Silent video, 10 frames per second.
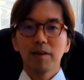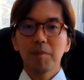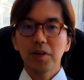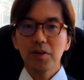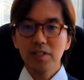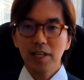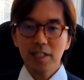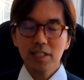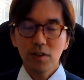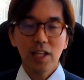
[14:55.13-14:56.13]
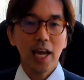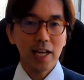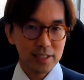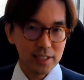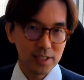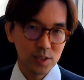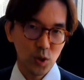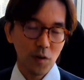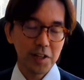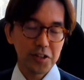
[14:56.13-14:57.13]
because uh, it's not the end
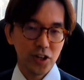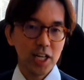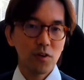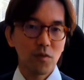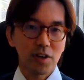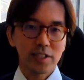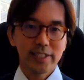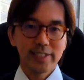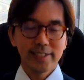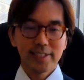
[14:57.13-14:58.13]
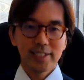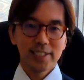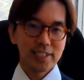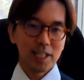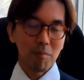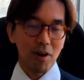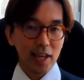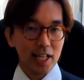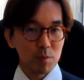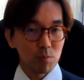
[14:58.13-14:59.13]
of the trading world. The
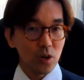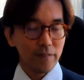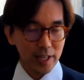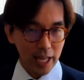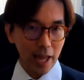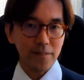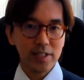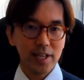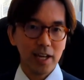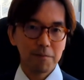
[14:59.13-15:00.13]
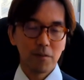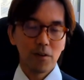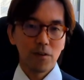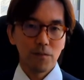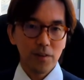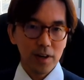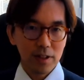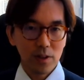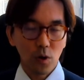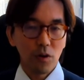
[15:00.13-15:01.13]
market's moving every day.
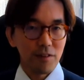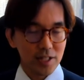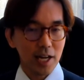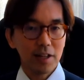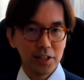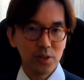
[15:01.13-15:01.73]
With or without